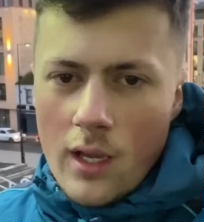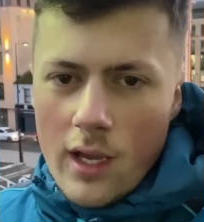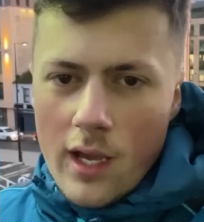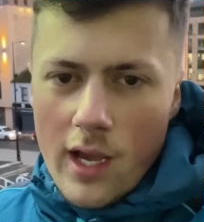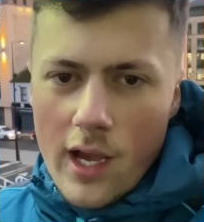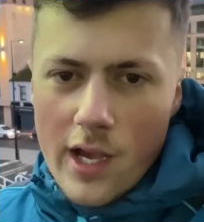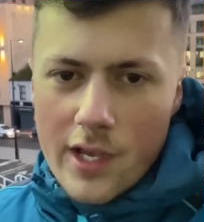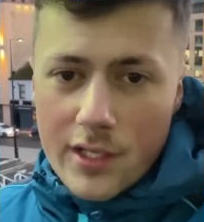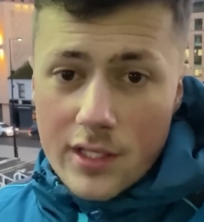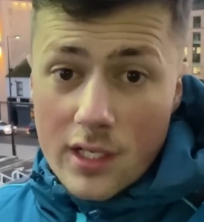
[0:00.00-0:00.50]

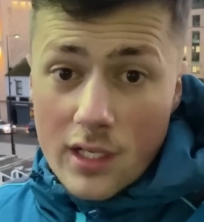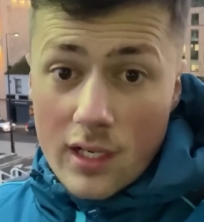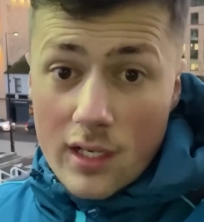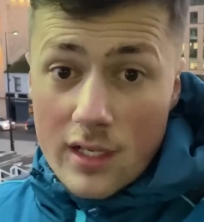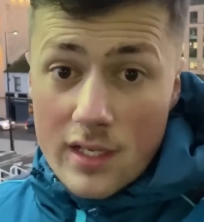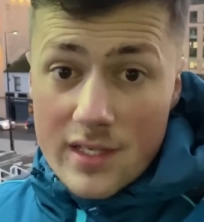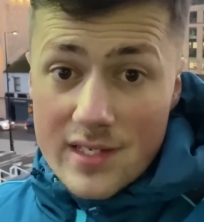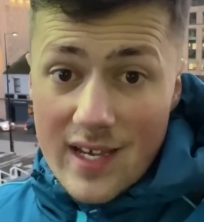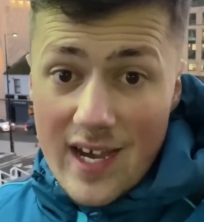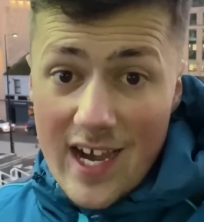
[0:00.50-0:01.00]
Hey
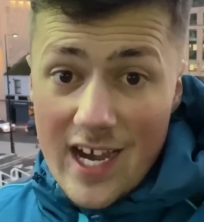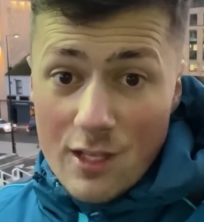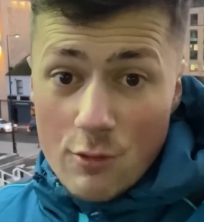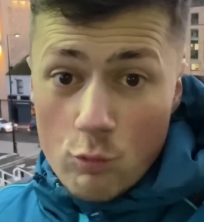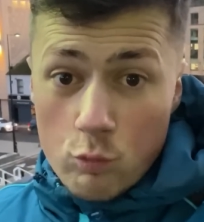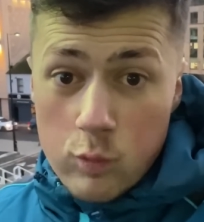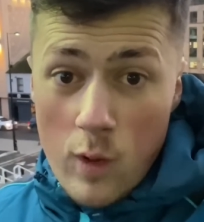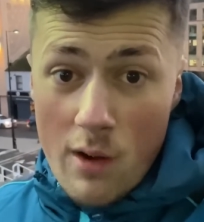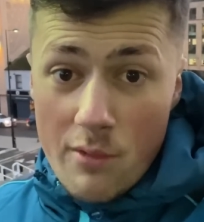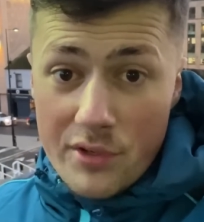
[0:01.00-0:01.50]
guys,
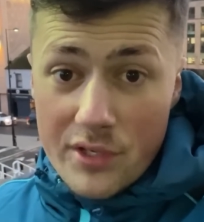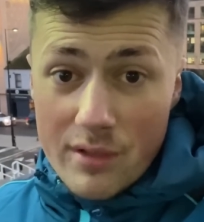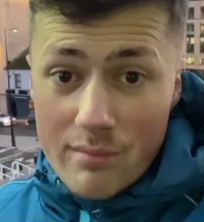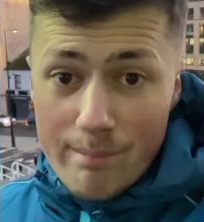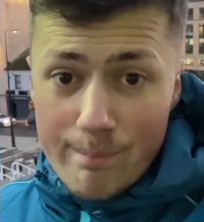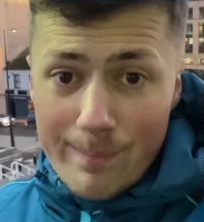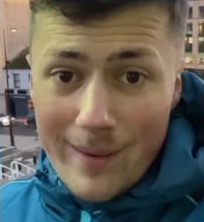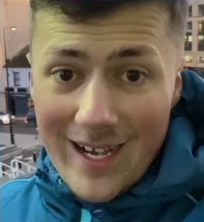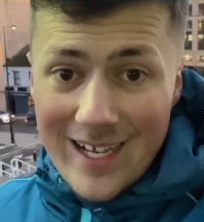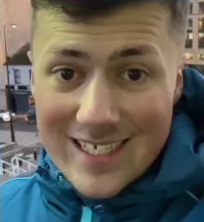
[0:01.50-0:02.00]
and welcome
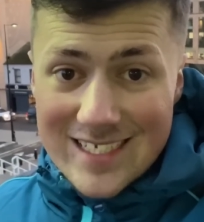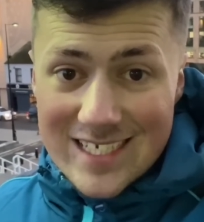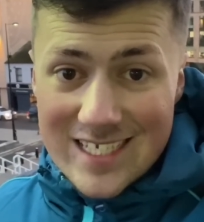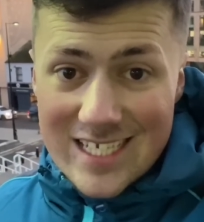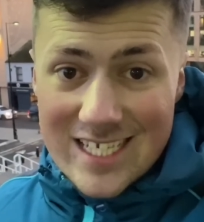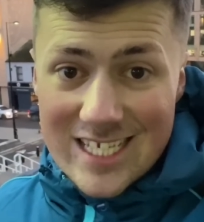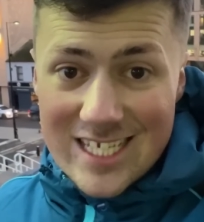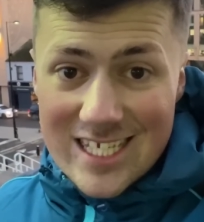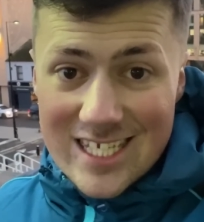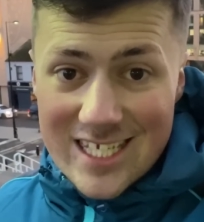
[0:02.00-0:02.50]
back to
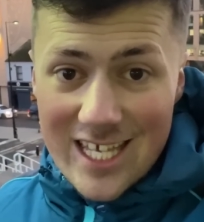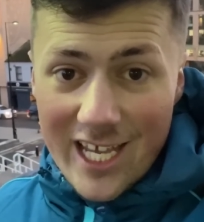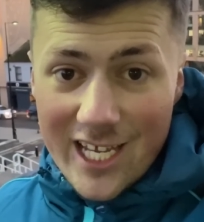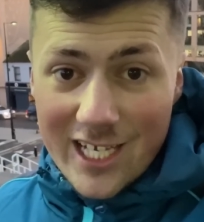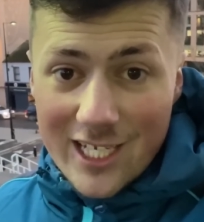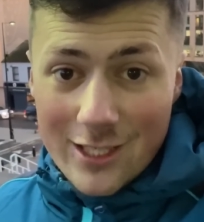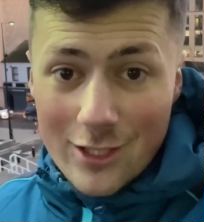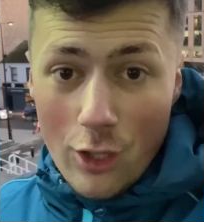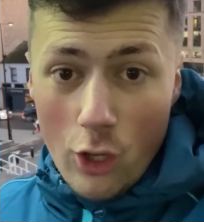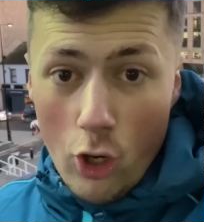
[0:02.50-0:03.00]
the
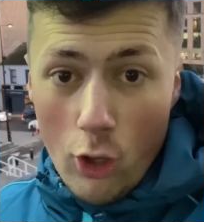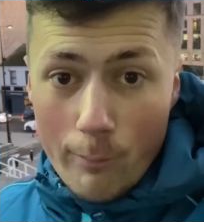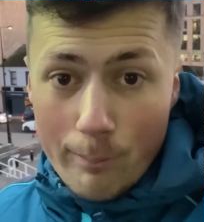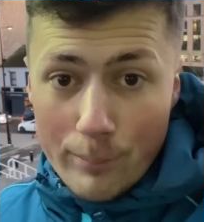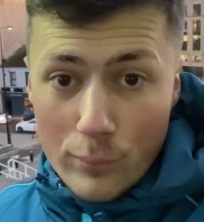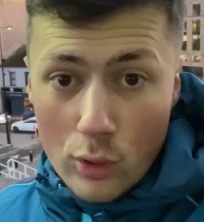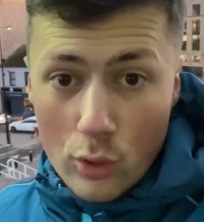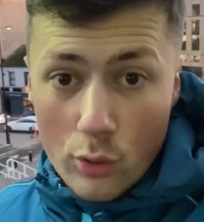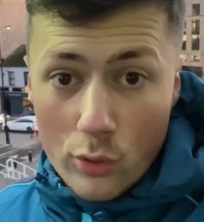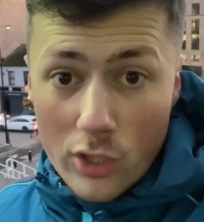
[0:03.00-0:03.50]
second
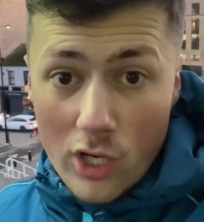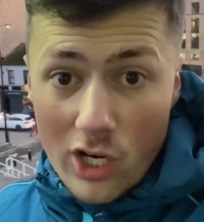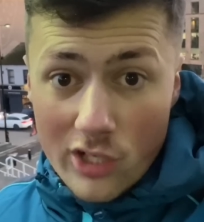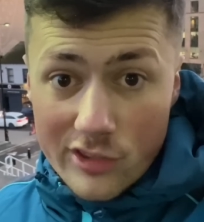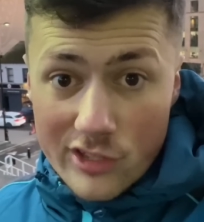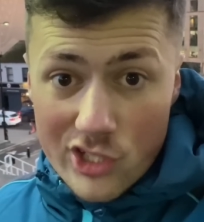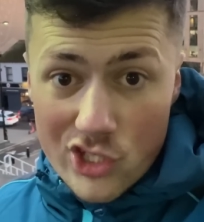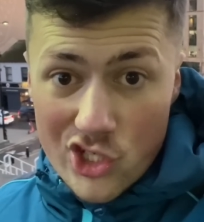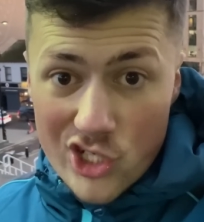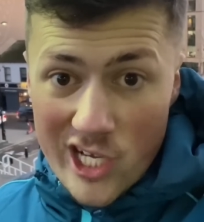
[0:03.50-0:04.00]
upload on
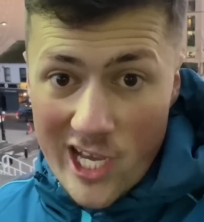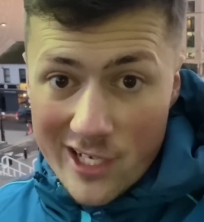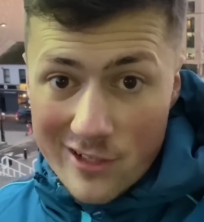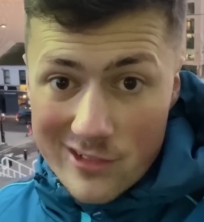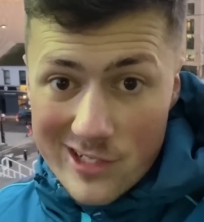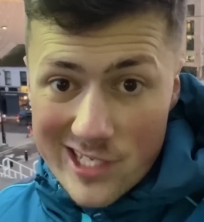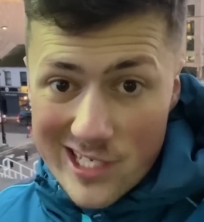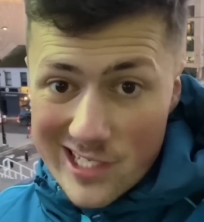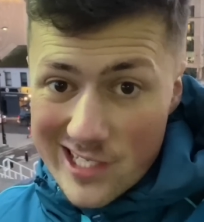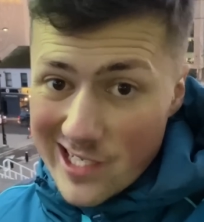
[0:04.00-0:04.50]
the channel
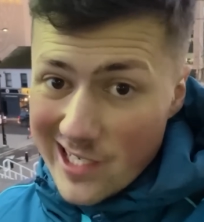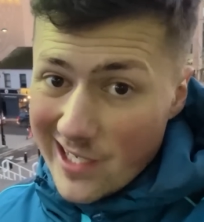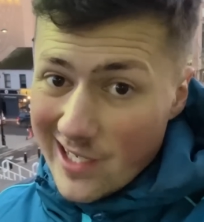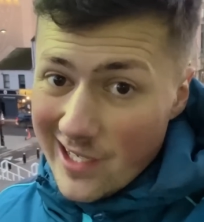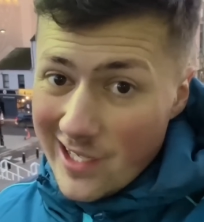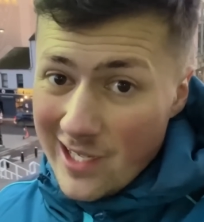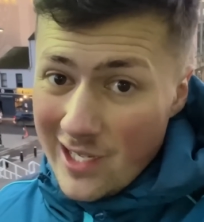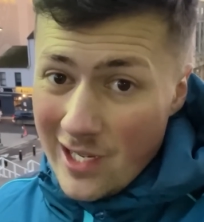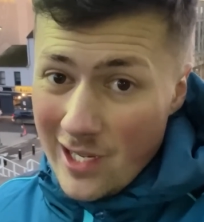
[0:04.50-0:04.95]
today.